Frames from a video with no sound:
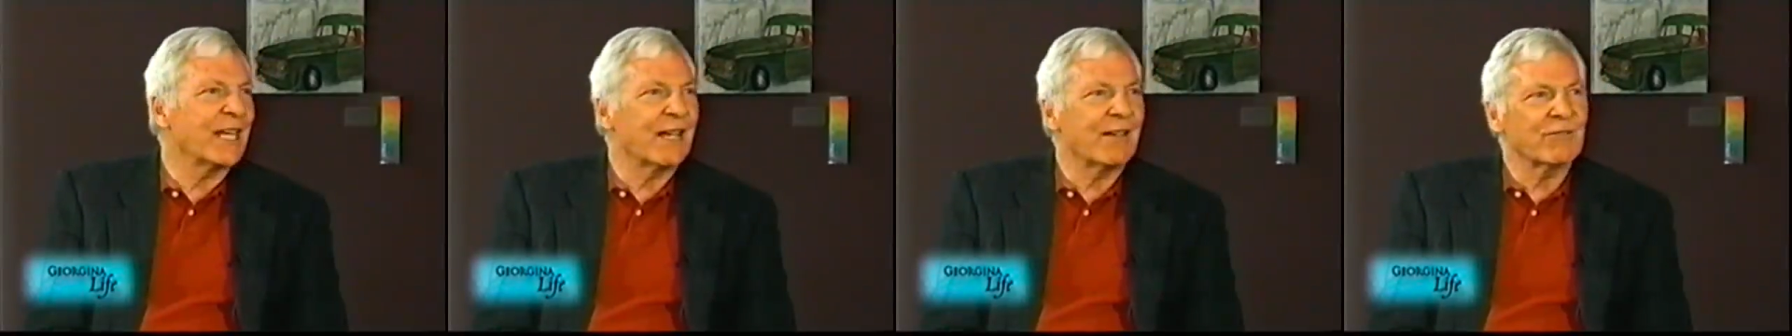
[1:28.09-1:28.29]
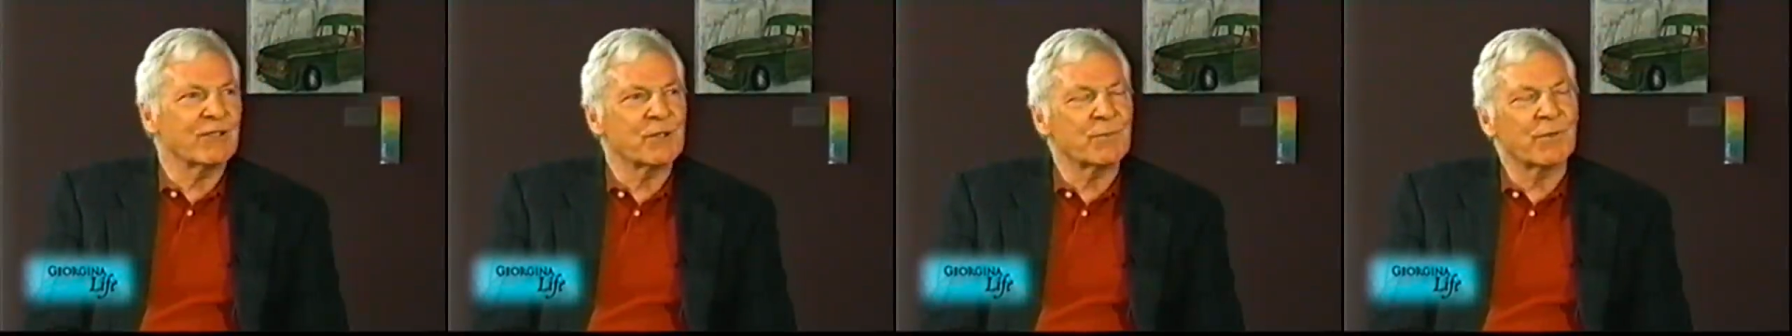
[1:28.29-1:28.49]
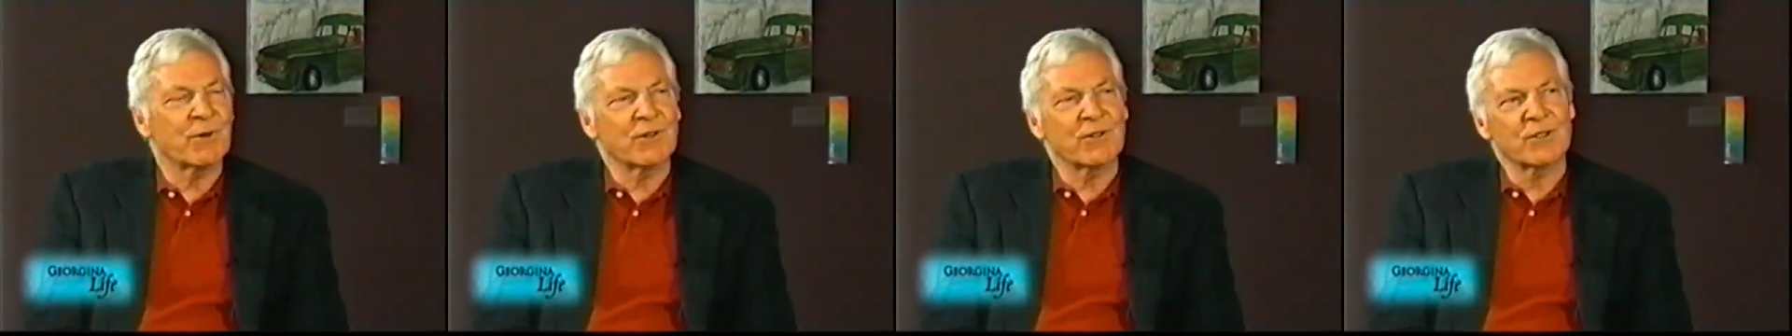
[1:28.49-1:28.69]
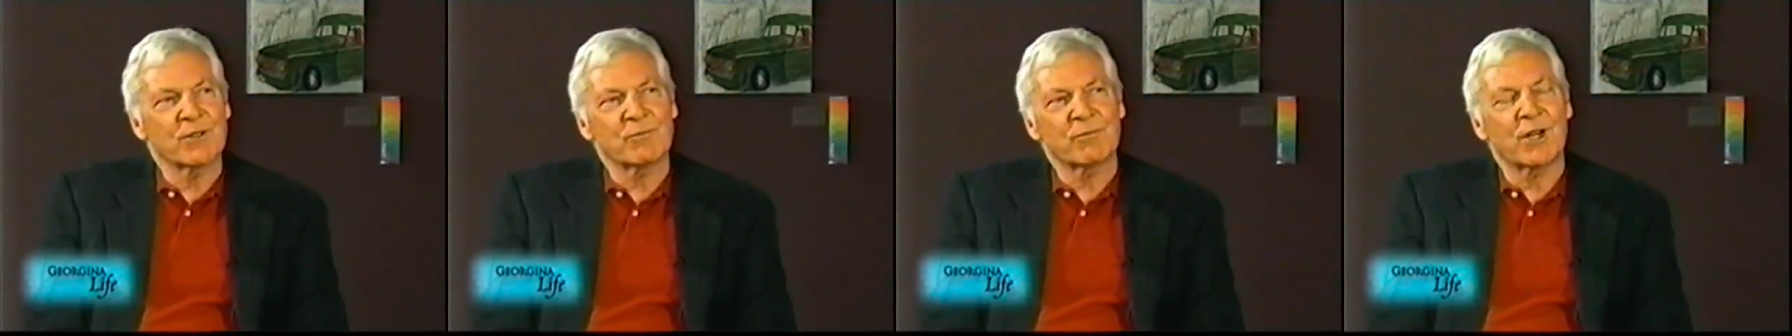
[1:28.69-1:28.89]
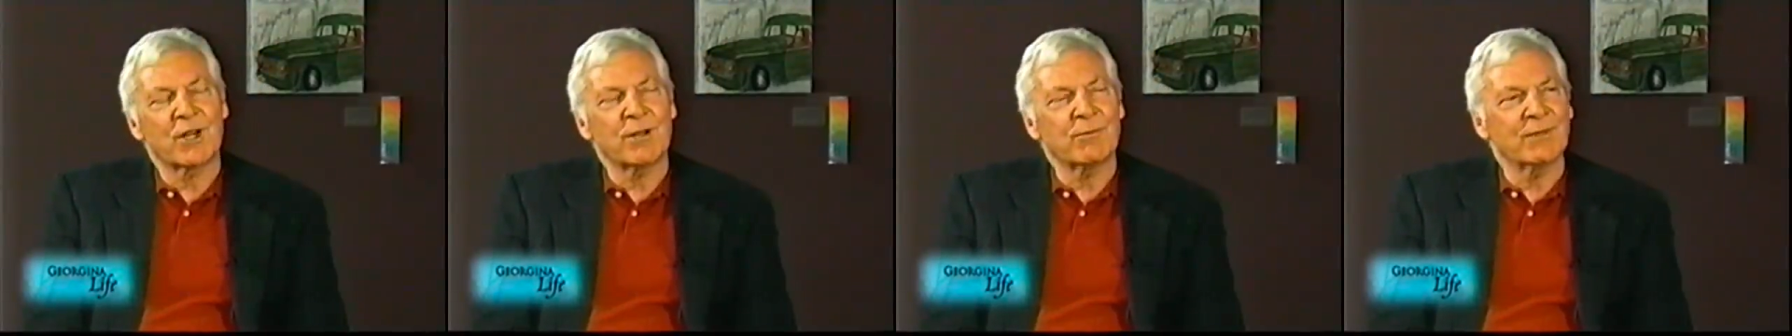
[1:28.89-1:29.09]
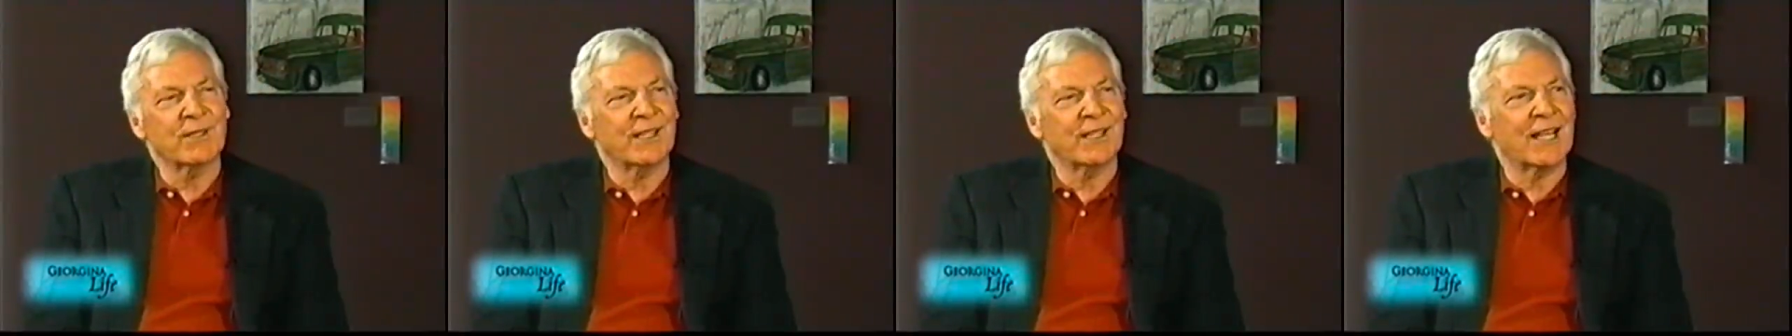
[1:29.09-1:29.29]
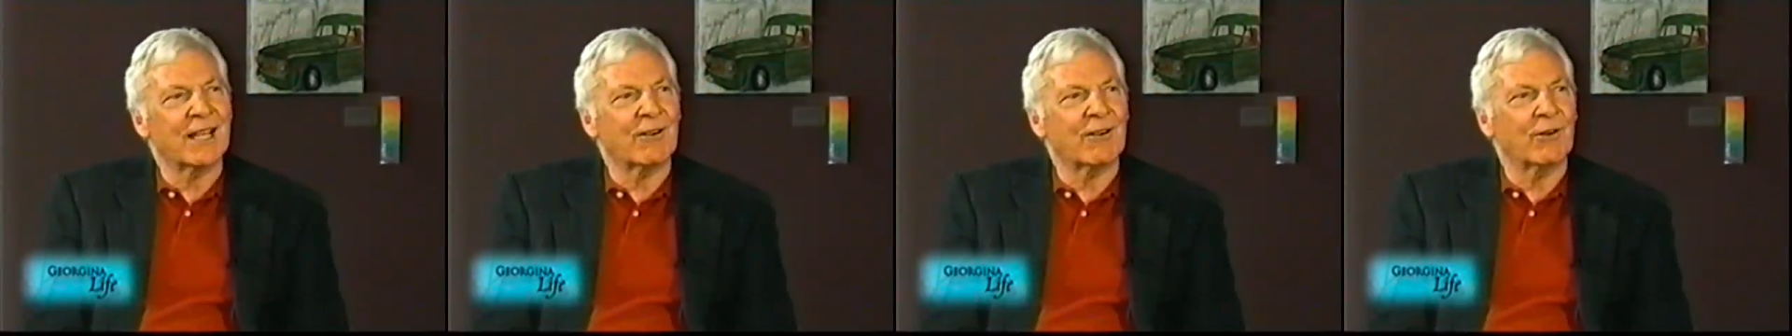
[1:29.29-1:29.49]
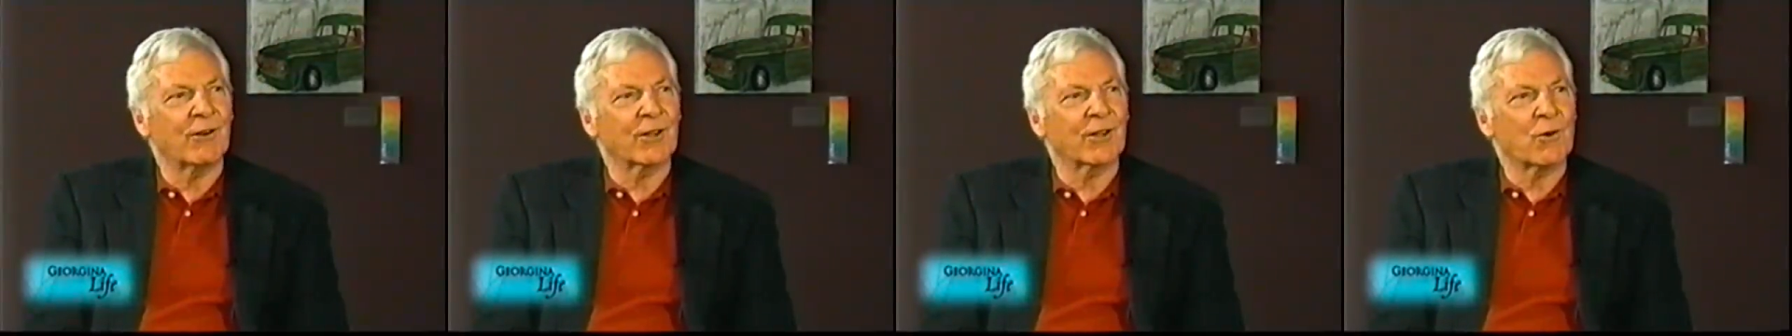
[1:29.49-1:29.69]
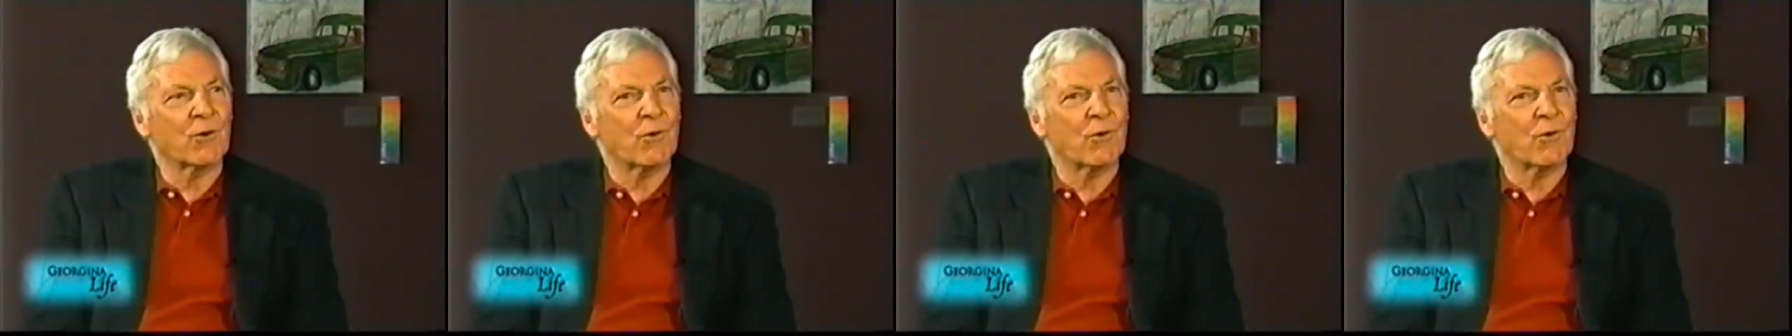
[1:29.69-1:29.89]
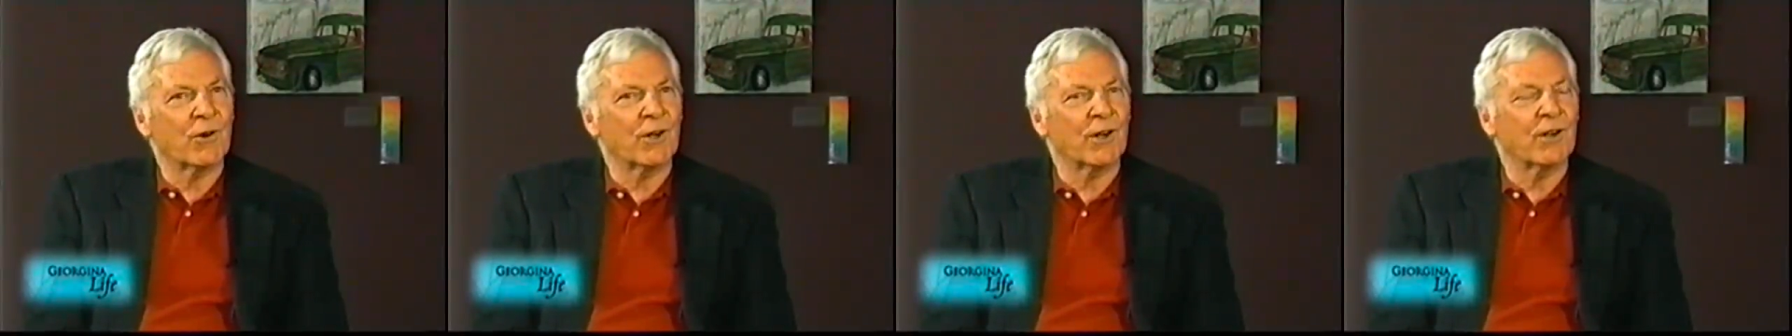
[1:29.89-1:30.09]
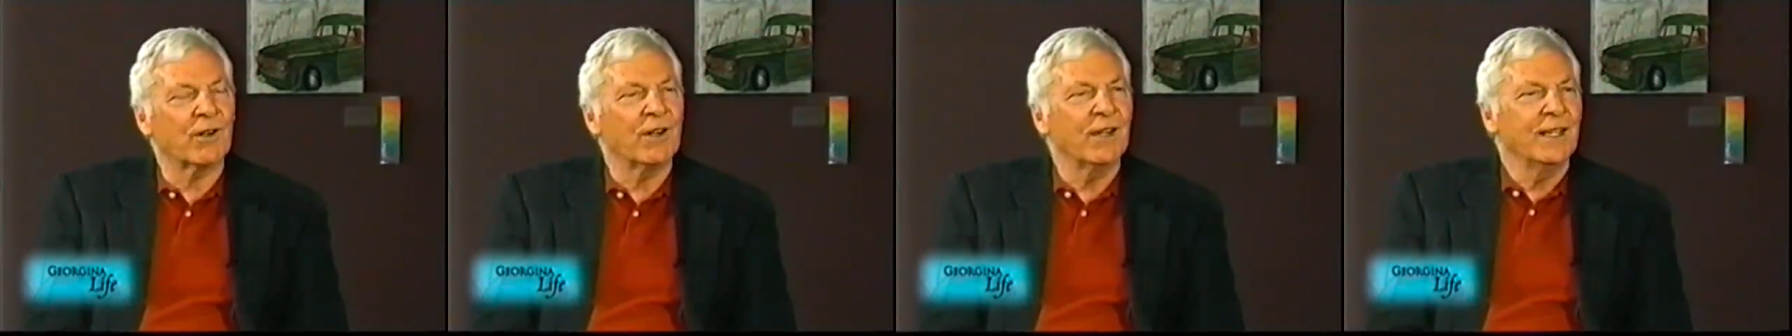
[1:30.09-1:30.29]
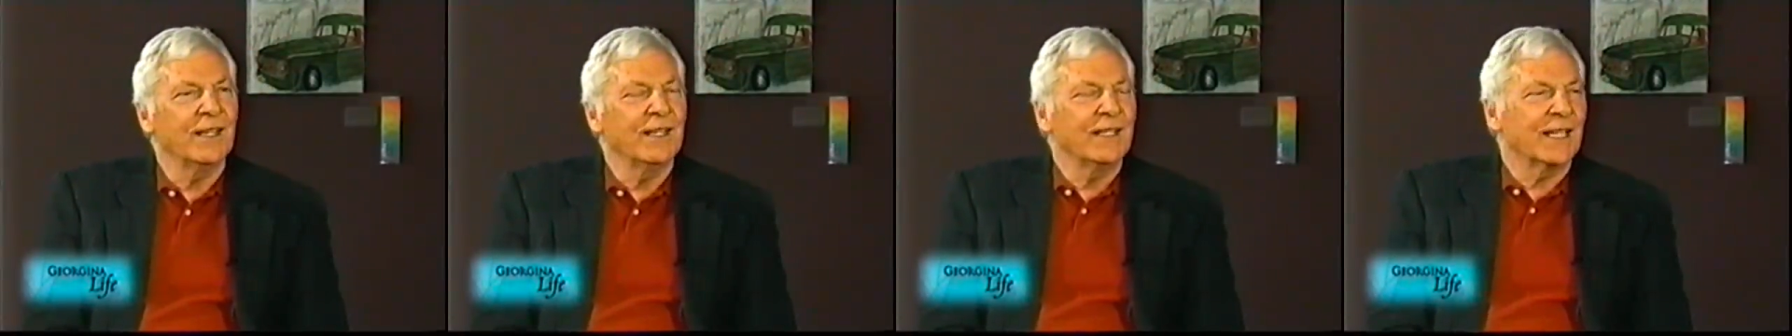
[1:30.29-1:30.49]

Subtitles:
The average person probably an hour and a quarter.